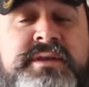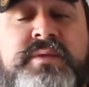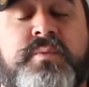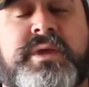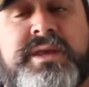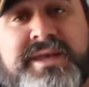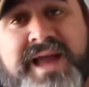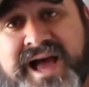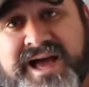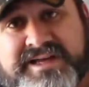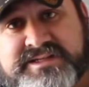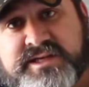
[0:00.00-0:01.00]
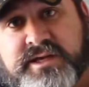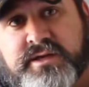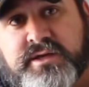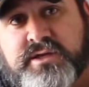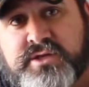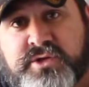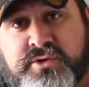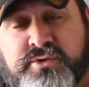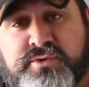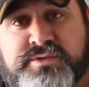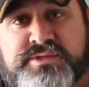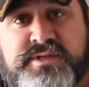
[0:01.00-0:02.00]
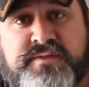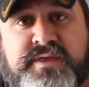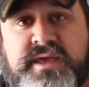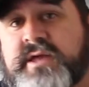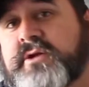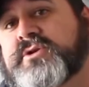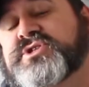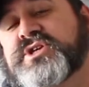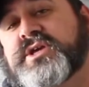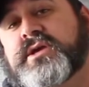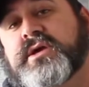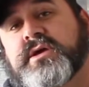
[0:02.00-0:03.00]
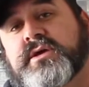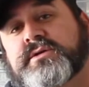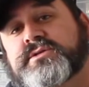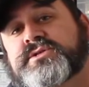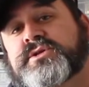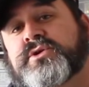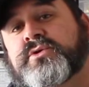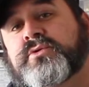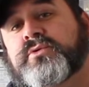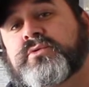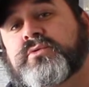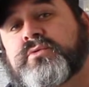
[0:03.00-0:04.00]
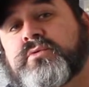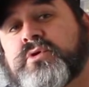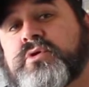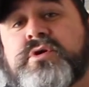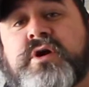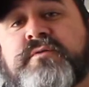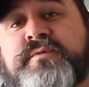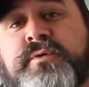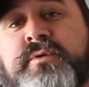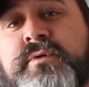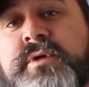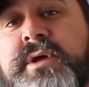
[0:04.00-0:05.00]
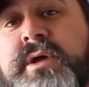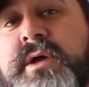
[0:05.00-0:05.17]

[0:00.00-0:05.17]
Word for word: did we not use the energy to cook our food,